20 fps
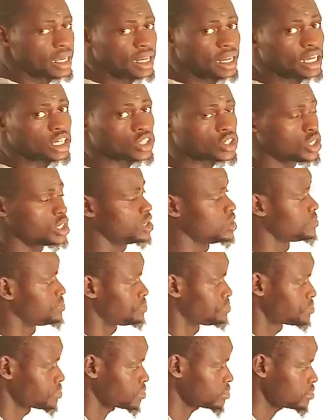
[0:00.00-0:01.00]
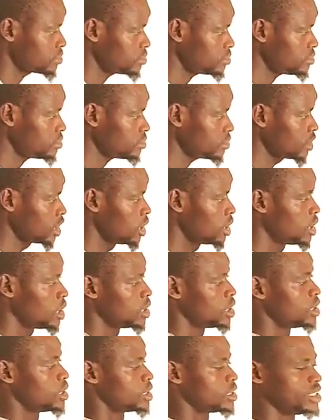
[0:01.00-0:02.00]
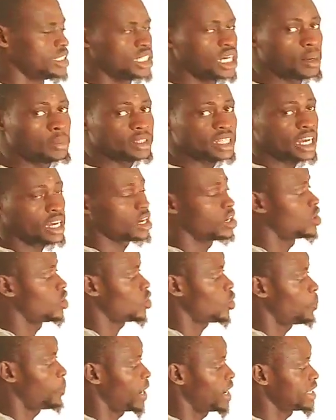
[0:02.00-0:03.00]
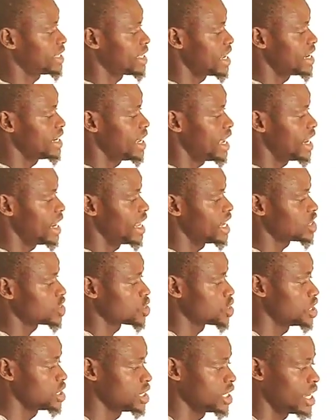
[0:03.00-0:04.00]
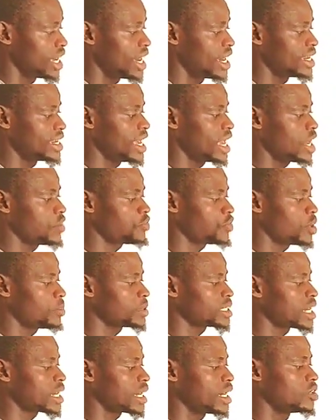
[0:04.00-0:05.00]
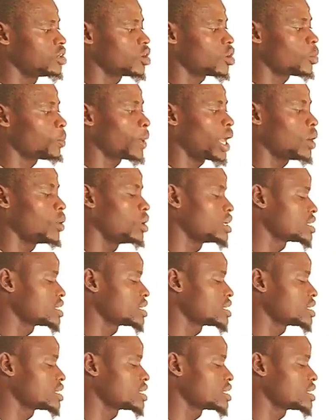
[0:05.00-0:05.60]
electrons, d orbital can occupy 10 electrons, and f orbital can occupy